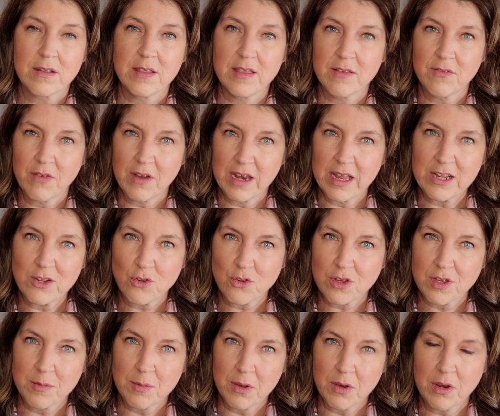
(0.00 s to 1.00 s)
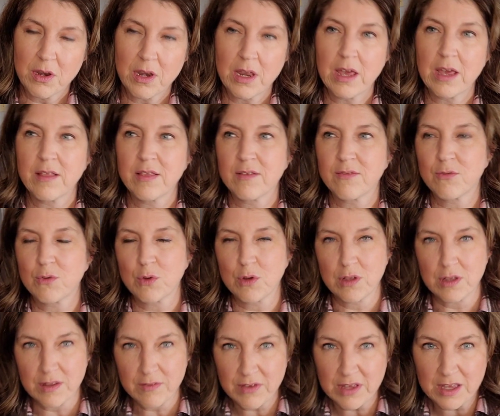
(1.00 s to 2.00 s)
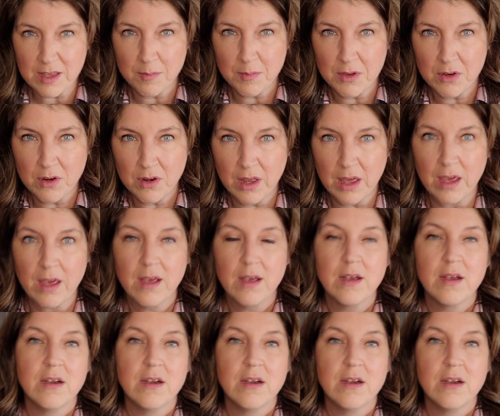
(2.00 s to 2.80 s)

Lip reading: in the financial community and the frugal living community